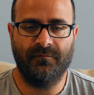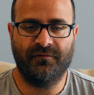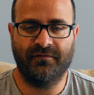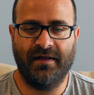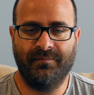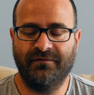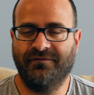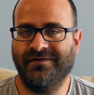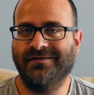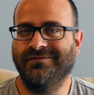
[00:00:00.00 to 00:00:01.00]
So that being
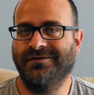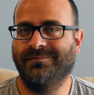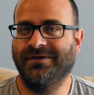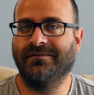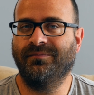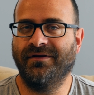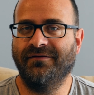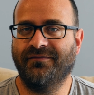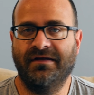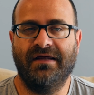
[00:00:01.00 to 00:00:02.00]
said, you could be at a
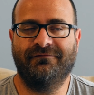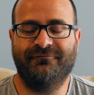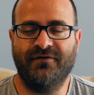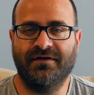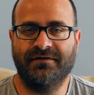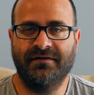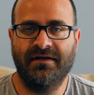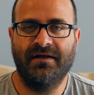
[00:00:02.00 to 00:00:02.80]
place, have fun,